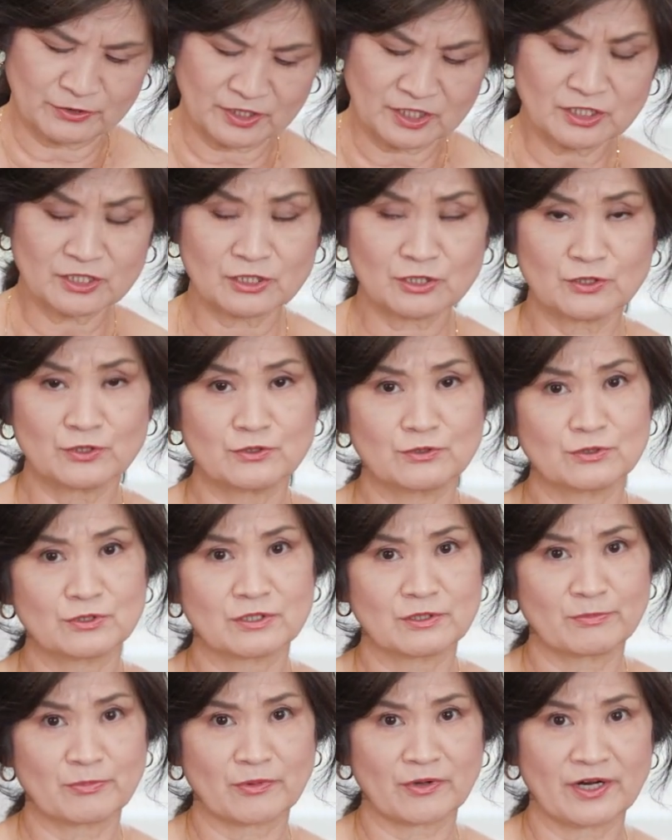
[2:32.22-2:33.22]
you can just use
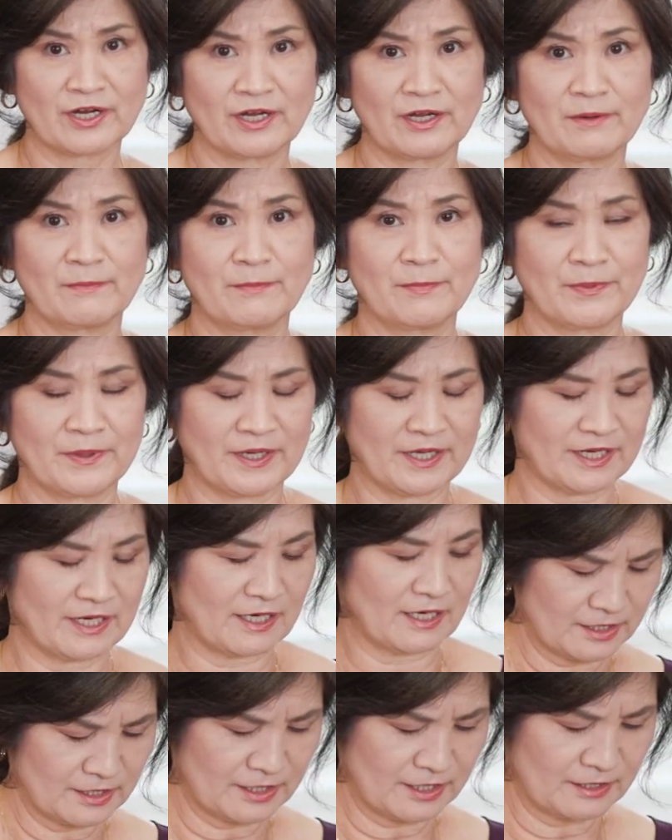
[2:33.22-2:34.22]
the brine, but
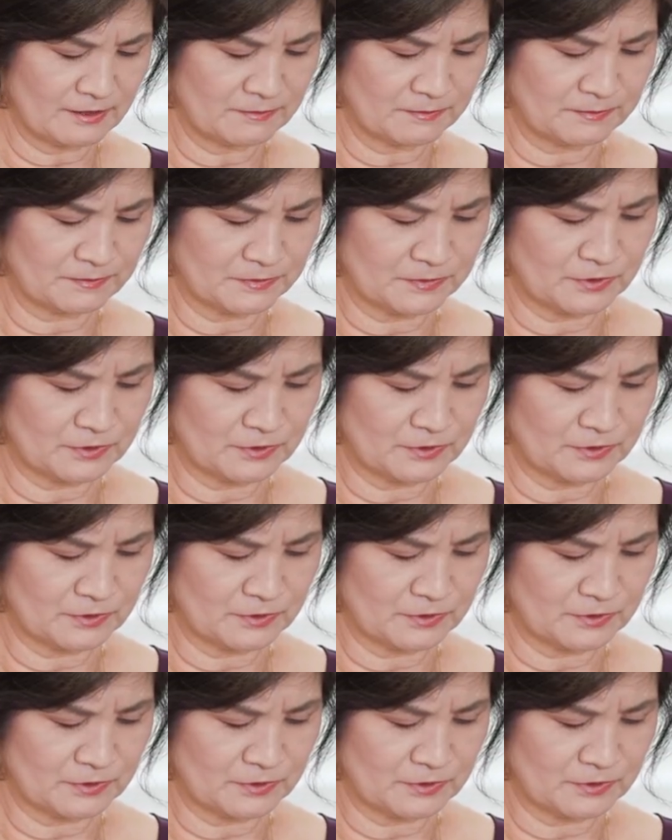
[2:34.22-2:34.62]
I have